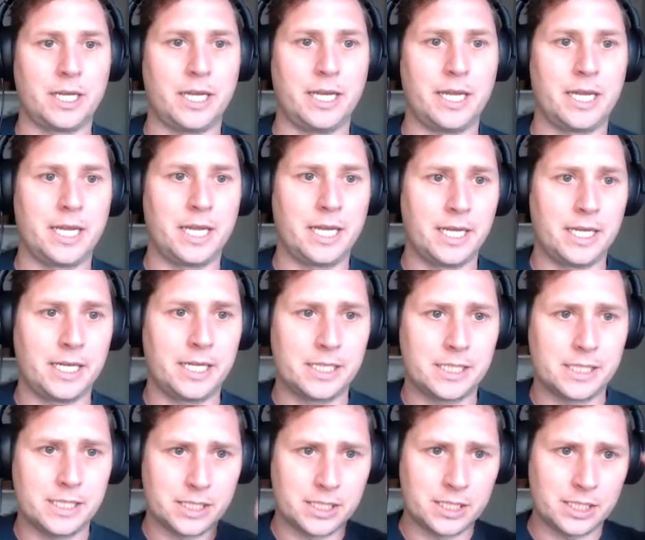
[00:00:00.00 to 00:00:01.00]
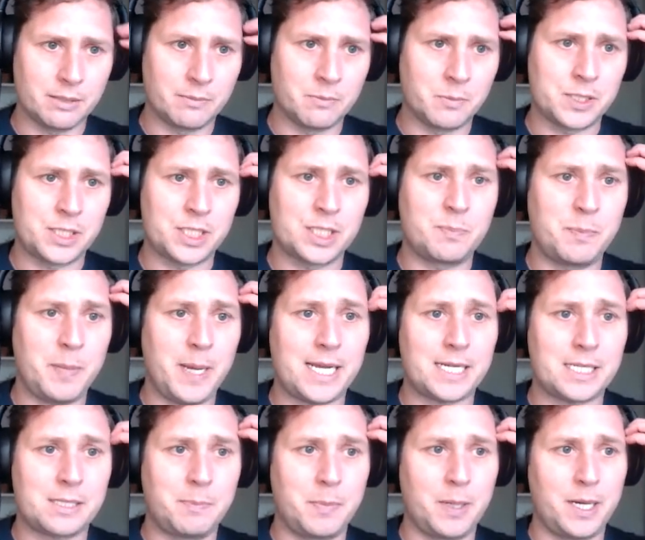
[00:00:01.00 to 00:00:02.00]
And which is
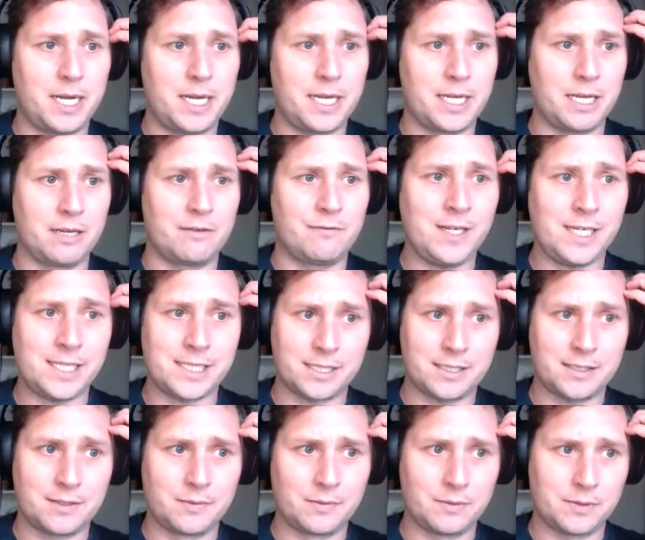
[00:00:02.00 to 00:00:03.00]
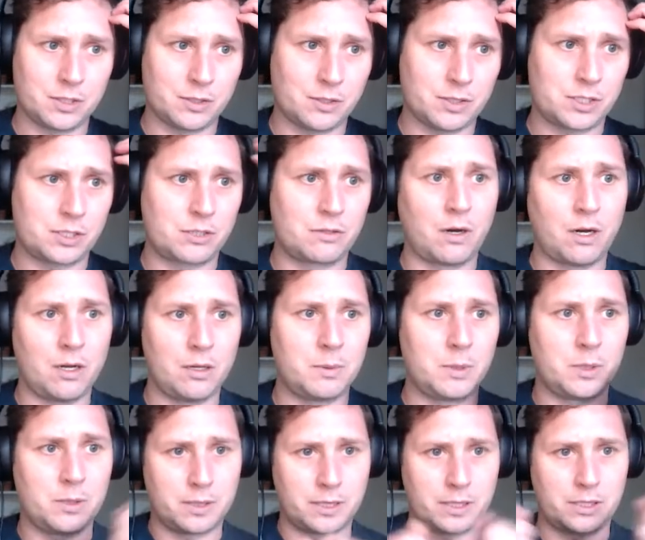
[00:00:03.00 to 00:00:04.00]
backed by a vector. So it's
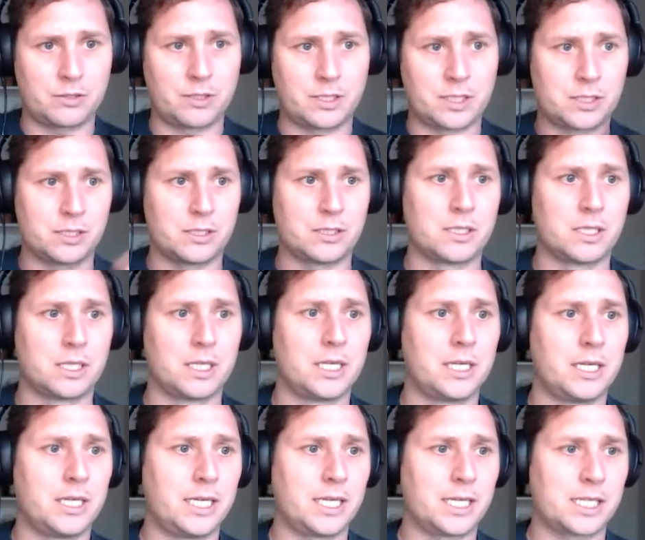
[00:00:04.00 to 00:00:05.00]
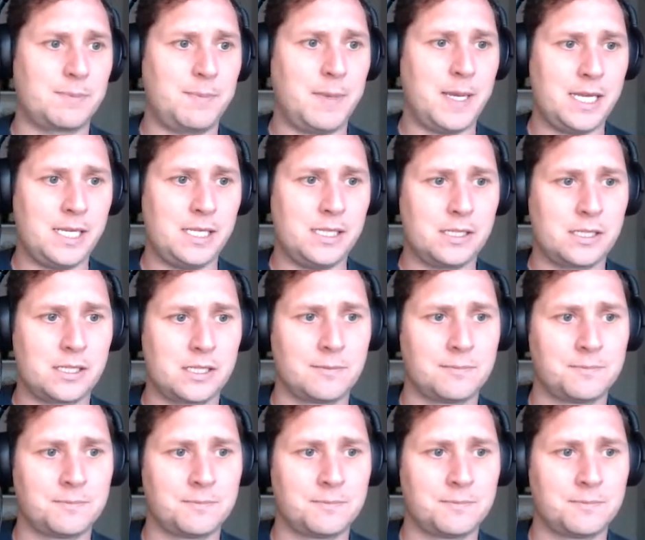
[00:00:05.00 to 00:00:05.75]
growable, it shrinks and expands.